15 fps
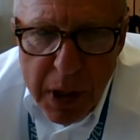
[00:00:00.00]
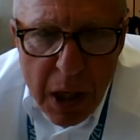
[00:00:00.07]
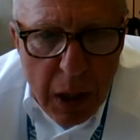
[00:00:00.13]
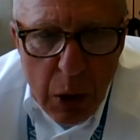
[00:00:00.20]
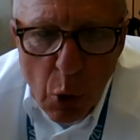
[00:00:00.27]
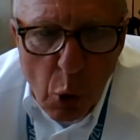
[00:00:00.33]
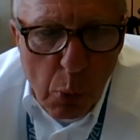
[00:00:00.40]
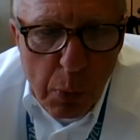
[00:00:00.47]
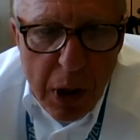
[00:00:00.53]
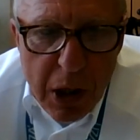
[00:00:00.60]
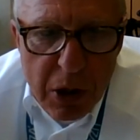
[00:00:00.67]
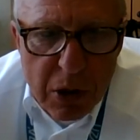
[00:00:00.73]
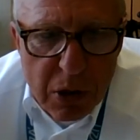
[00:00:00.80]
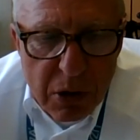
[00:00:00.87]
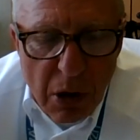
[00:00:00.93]
nearly all
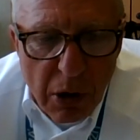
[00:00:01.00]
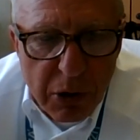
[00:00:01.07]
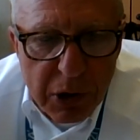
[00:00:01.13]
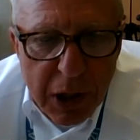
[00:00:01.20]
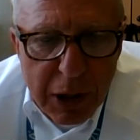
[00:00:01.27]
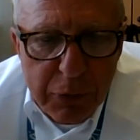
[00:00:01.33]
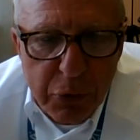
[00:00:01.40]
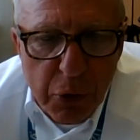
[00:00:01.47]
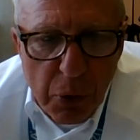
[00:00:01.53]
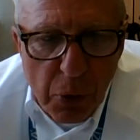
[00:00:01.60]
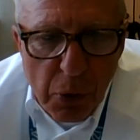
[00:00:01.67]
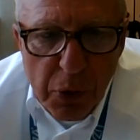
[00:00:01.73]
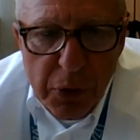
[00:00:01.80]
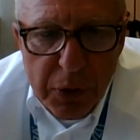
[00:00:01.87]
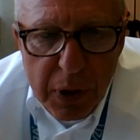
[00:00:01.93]
patients are
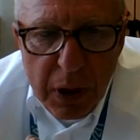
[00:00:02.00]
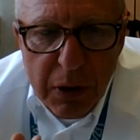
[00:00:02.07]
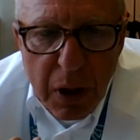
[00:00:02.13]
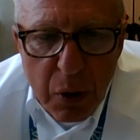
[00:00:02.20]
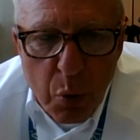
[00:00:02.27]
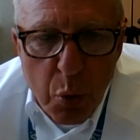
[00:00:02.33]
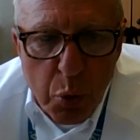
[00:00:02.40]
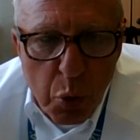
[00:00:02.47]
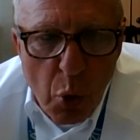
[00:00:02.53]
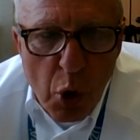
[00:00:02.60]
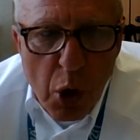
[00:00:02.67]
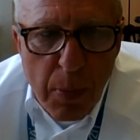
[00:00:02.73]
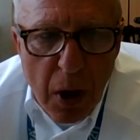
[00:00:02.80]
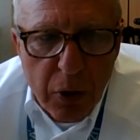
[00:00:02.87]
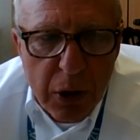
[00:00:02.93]
grateful that they could
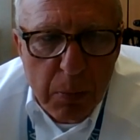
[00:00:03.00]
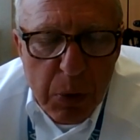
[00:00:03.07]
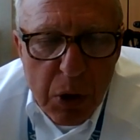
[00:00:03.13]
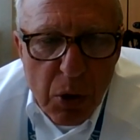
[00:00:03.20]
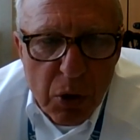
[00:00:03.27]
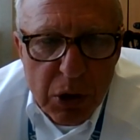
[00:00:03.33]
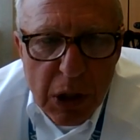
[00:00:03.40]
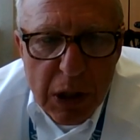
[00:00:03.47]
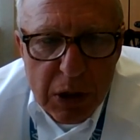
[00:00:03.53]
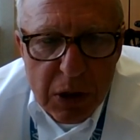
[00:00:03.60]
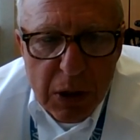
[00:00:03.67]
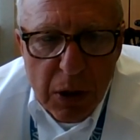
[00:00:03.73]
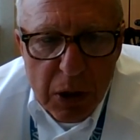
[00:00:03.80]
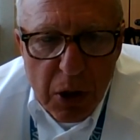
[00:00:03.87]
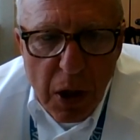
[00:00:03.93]
talk about it because
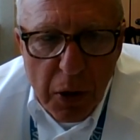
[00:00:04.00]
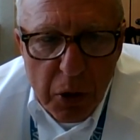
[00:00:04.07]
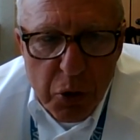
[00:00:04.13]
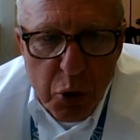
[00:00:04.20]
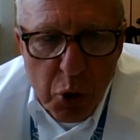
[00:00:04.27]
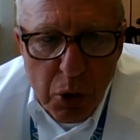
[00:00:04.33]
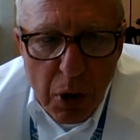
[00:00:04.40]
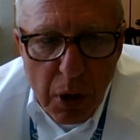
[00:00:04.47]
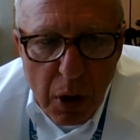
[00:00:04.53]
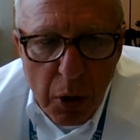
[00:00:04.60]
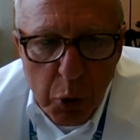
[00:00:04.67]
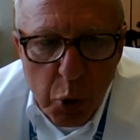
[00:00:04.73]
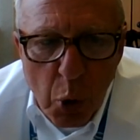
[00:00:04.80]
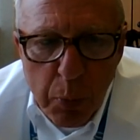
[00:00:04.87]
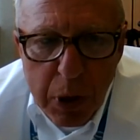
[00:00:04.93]
it's a, a,
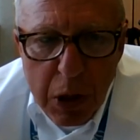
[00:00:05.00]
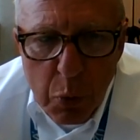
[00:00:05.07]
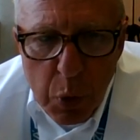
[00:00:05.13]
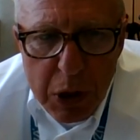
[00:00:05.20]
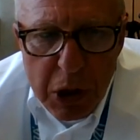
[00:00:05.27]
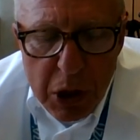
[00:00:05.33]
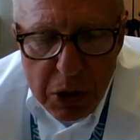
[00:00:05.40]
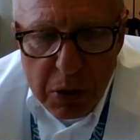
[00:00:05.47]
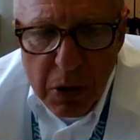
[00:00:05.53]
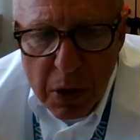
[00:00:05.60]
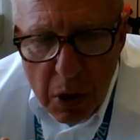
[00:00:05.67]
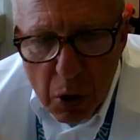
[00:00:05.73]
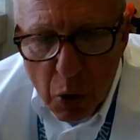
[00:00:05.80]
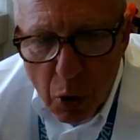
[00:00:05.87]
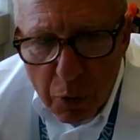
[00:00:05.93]
a topic which is
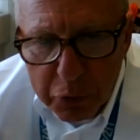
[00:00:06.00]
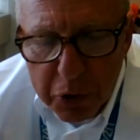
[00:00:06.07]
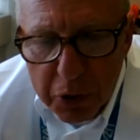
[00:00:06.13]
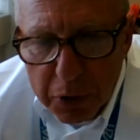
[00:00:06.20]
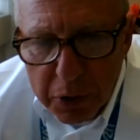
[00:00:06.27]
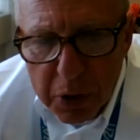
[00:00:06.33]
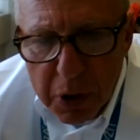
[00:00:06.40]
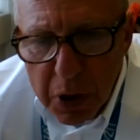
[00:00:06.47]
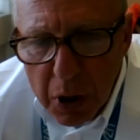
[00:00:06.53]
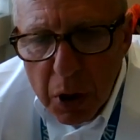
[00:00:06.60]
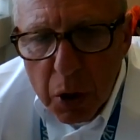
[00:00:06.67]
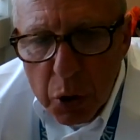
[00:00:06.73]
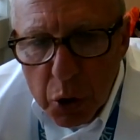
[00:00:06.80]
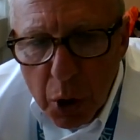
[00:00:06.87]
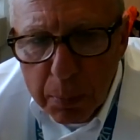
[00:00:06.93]
often
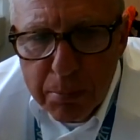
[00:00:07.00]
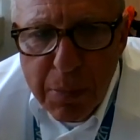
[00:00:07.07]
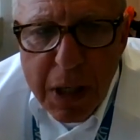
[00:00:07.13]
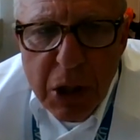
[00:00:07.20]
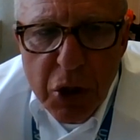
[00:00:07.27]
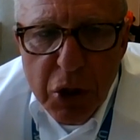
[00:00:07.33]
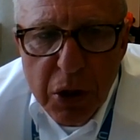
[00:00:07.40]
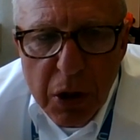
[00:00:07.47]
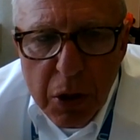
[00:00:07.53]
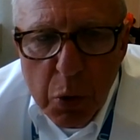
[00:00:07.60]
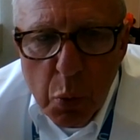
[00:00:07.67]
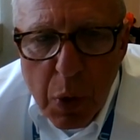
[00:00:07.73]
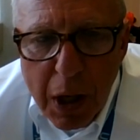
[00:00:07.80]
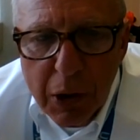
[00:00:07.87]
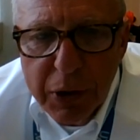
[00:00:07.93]
not mentioned
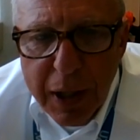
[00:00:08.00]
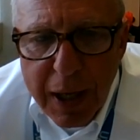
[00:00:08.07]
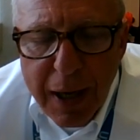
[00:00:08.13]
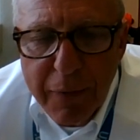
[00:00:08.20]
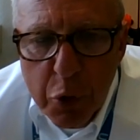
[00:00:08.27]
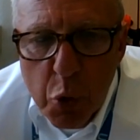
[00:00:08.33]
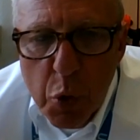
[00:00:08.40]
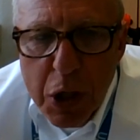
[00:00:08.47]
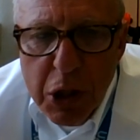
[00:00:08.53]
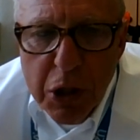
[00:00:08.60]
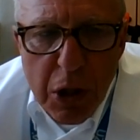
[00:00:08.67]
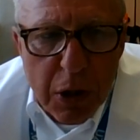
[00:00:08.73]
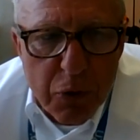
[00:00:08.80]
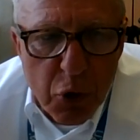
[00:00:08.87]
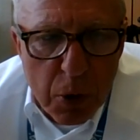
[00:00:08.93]
while they have
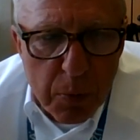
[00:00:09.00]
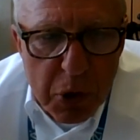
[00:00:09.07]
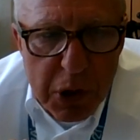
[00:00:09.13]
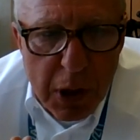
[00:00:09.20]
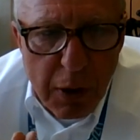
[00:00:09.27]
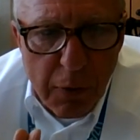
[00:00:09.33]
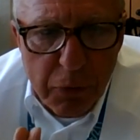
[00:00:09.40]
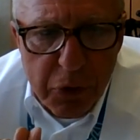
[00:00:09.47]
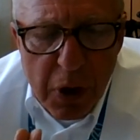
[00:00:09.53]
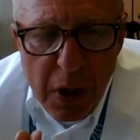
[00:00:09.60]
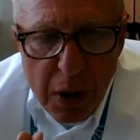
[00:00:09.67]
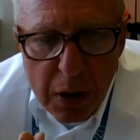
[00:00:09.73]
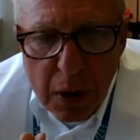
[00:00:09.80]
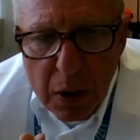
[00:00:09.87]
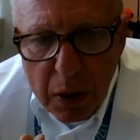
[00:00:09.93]
questions for themselves,
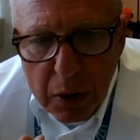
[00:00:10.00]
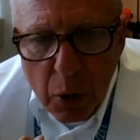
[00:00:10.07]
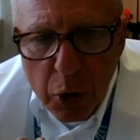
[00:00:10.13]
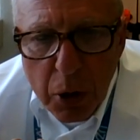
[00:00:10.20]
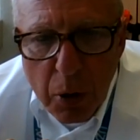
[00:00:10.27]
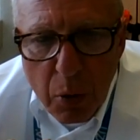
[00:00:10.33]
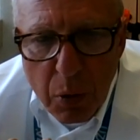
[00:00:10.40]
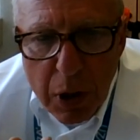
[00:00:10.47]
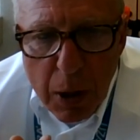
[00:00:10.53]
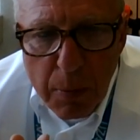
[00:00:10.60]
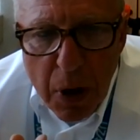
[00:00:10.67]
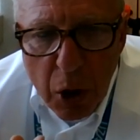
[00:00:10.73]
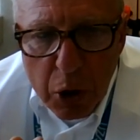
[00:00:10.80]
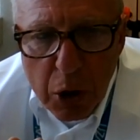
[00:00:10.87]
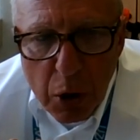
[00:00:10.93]
not only
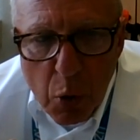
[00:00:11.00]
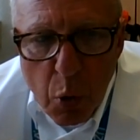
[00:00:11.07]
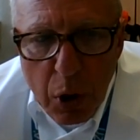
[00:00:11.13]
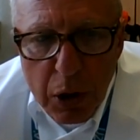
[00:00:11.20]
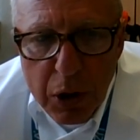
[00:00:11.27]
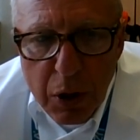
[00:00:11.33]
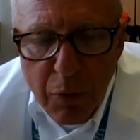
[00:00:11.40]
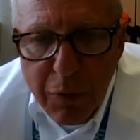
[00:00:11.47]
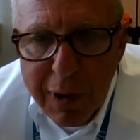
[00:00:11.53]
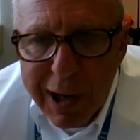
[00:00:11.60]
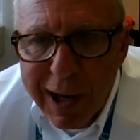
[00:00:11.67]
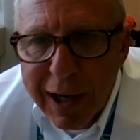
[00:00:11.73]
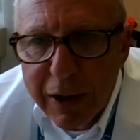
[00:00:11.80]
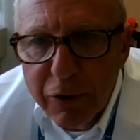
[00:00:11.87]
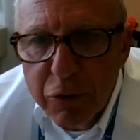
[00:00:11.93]
about the quality of
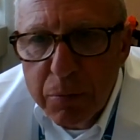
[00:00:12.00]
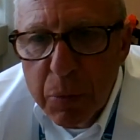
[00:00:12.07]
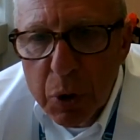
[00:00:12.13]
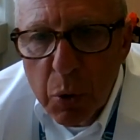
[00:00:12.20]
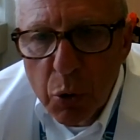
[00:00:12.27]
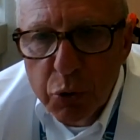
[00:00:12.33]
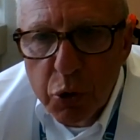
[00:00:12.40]
life, but